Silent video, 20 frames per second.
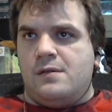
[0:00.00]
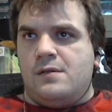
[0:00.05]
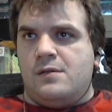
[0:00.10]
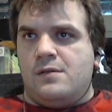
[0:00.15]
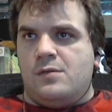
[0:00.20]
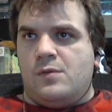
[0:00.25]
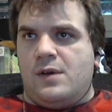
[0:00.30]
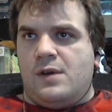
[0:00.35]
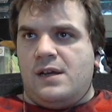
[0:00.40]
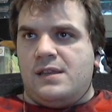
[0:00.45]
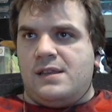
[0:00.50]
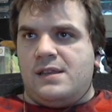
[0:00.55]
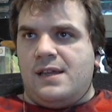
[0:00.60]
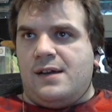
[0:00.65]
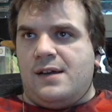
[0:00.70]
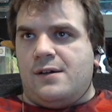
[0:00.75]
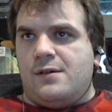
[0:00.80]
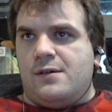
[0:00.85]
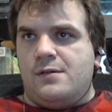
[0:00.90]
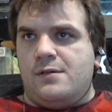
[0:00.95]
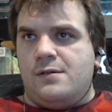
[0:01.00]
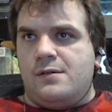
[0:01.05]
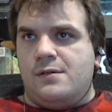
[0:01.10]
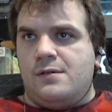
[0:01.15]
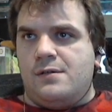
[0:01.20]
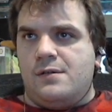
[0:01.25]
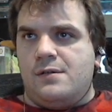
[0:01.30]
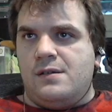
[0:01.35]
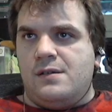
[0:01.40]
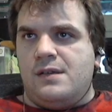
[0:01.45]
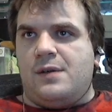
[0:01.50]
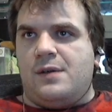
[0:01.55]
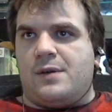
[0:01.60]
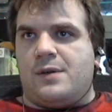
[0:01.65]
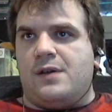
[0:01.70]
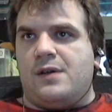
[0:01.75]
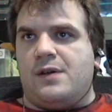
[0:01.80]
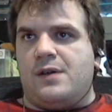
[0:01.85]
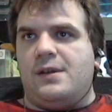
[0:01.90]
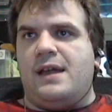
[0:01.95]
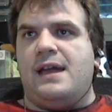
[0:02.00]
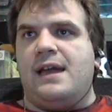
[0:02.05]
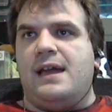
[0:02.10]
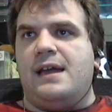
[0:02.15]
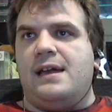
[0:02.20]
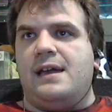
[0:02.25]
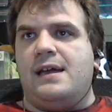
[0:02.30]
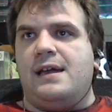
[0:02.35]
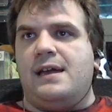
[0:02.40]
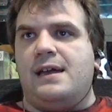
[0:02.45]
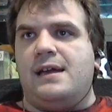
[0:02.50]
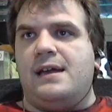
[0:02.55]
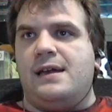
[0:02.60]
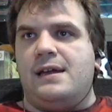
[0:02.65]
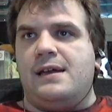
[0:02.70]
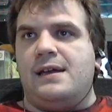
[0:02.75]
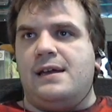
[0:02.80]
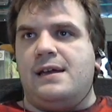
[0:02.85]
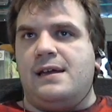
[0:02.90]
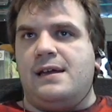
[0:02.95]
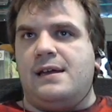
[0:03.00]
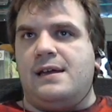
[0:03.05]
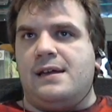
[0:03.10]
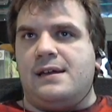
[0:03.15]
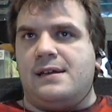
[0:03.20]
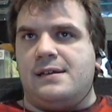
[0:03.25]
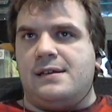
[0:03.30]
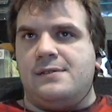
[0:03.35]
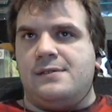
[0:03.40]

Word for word: Right there. There we go. Yay!